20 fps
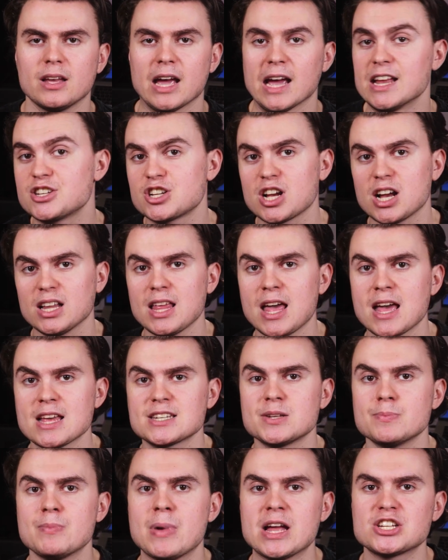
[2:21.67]
Each colour
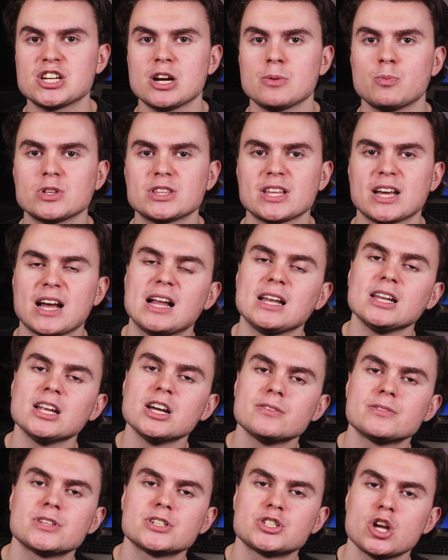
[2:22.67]
has to match up with the
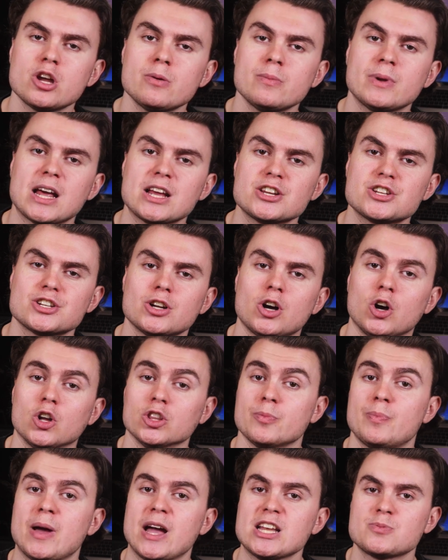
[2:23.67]
colour of the termination
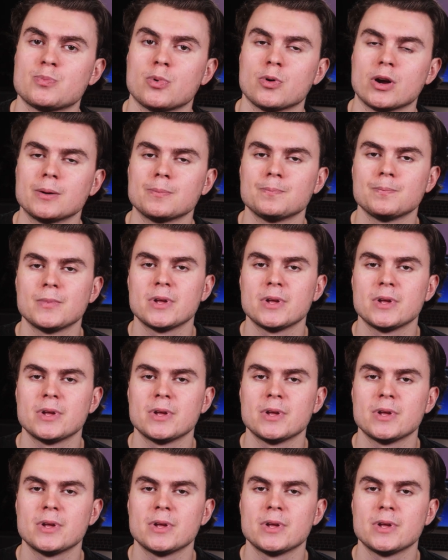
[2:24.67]
on the patch point.